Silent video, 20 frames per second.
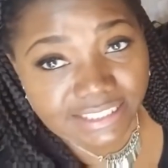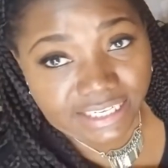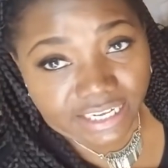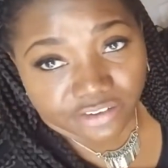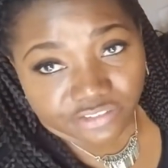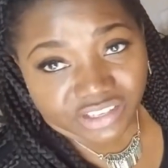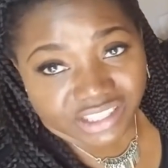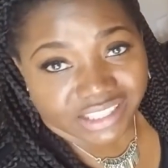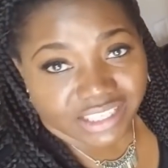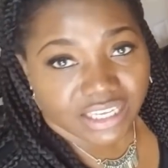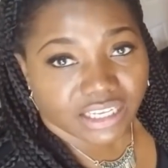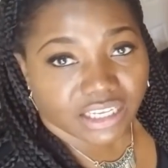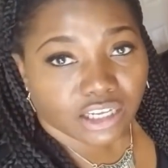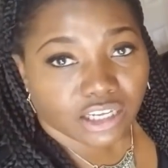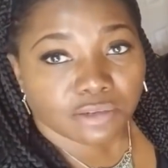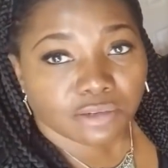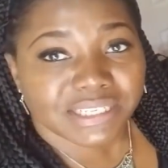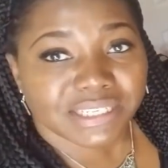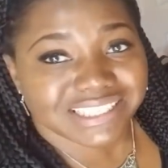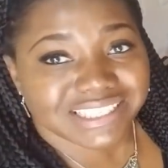and everything
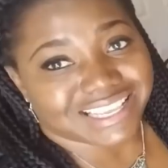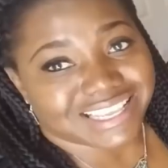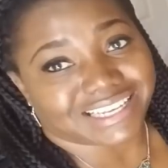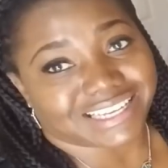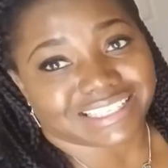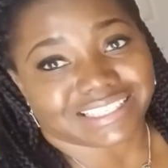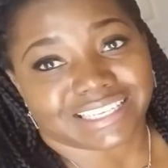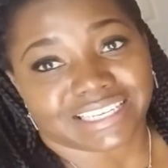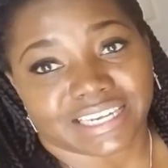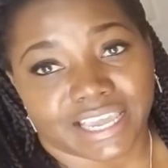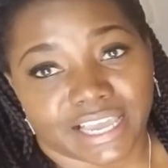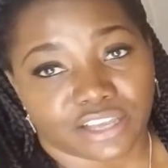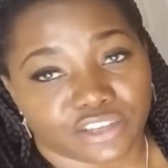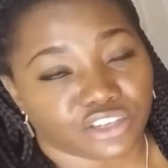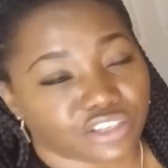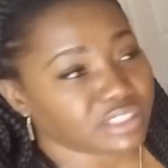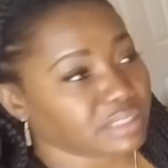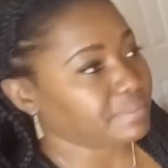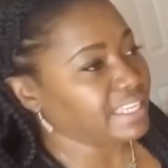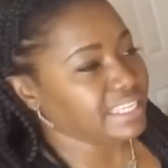go, because like I say, now your
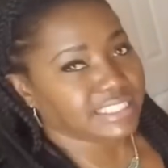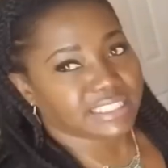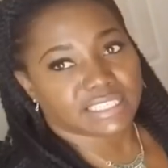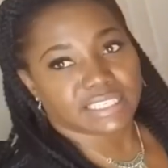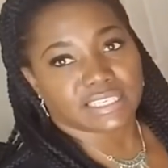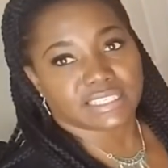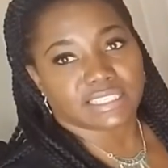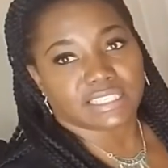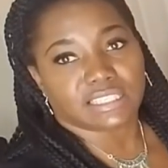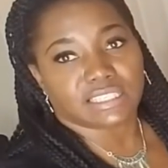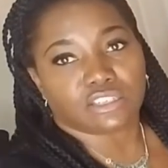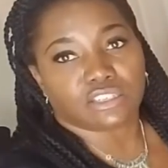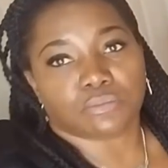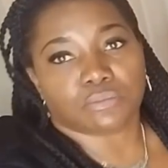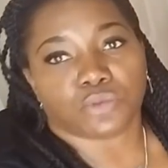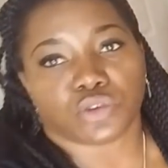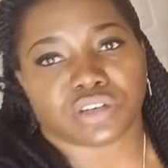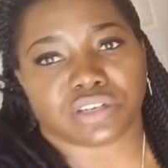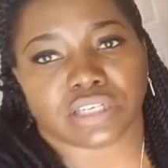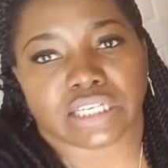space is a little
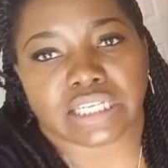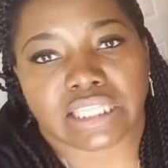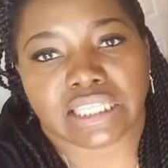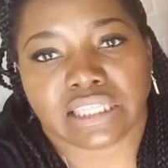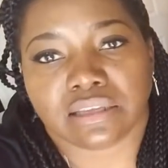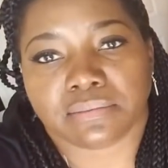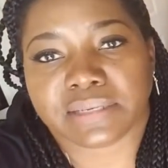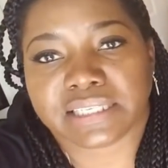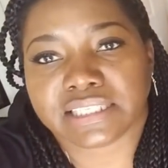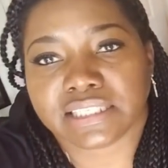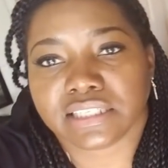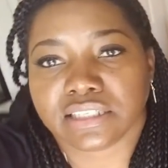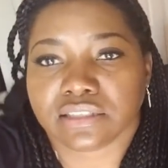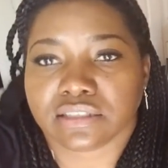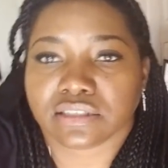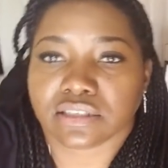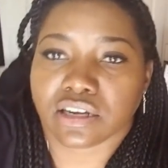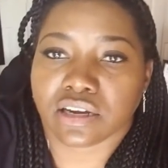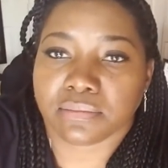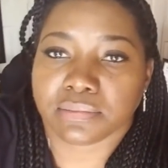more limited.
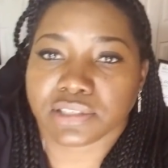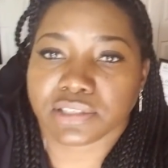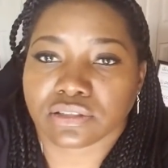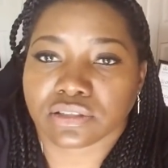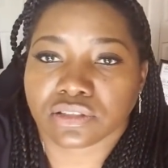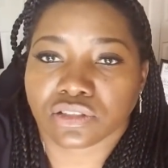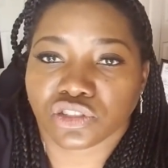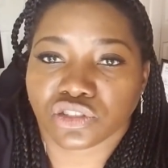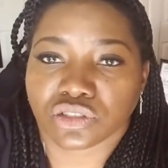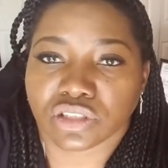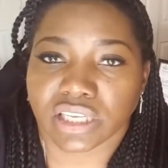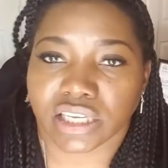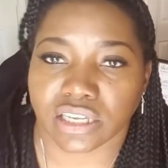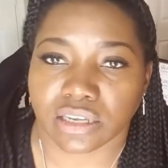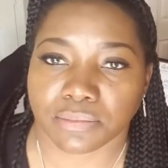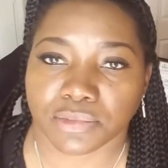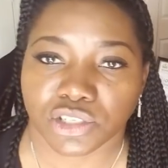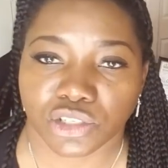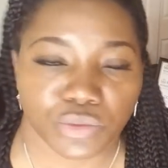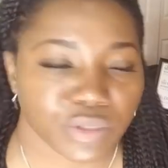Sorry, my
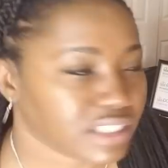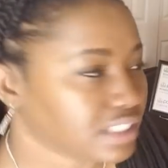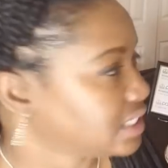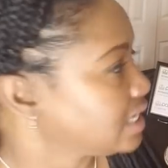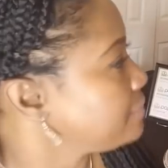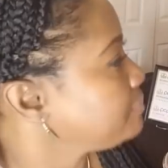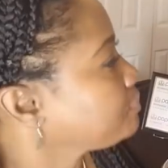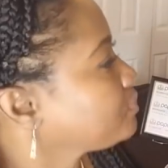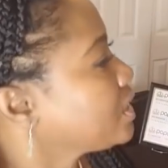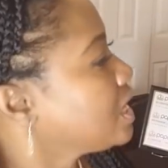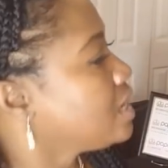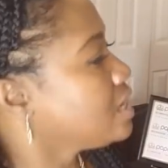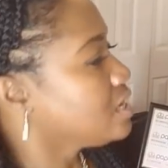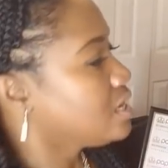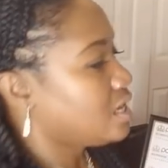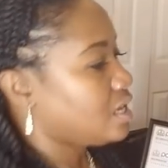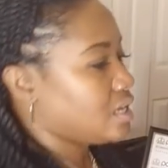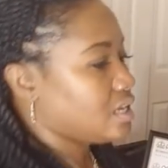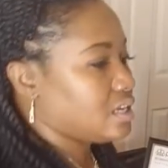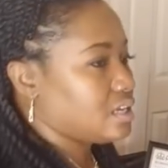camera twisted up.
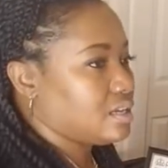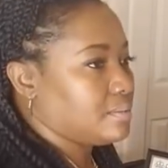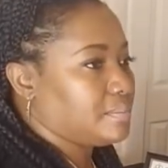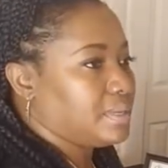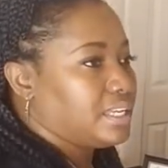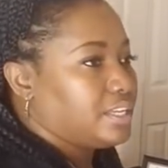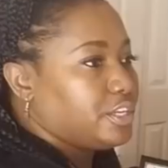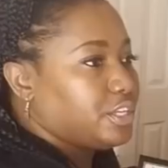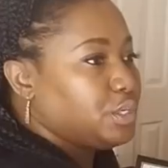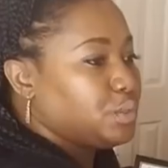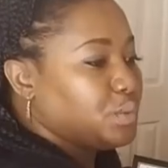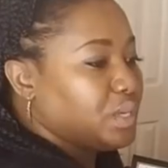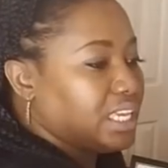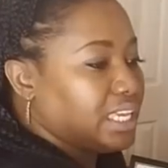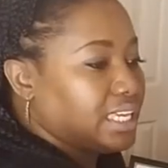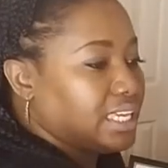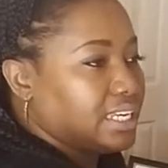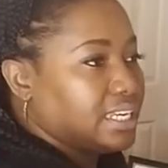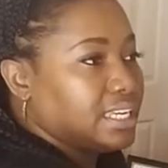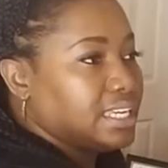You
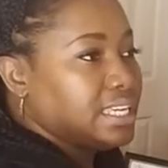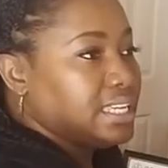can